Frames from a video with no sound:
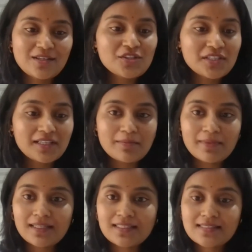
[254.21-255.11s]
So I'll share
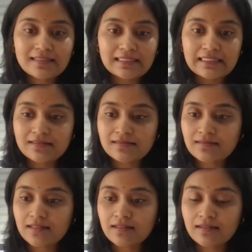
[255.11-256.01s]
my screen
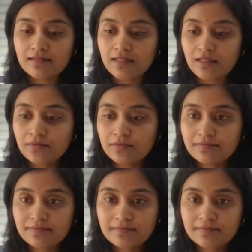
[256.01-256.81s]
now.